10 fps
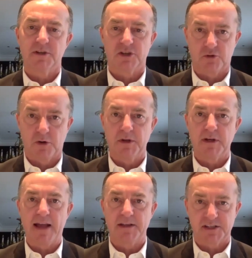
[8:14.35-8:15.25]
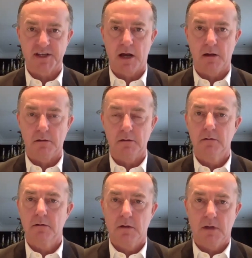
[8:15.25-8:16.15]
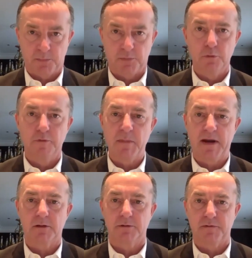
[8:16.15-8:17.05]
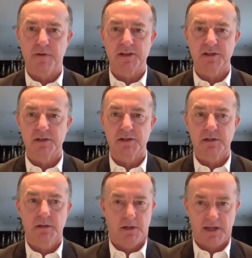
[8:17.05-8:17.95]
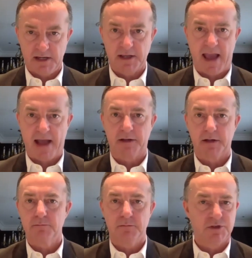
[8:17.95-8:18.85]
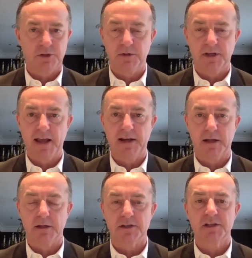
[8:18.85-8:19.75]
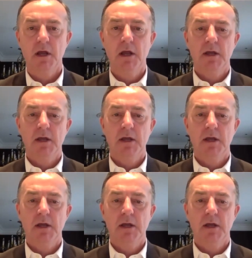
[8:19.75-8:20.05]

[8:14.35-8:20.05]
distribute, and sell approved medical devices in Canada to Canadians.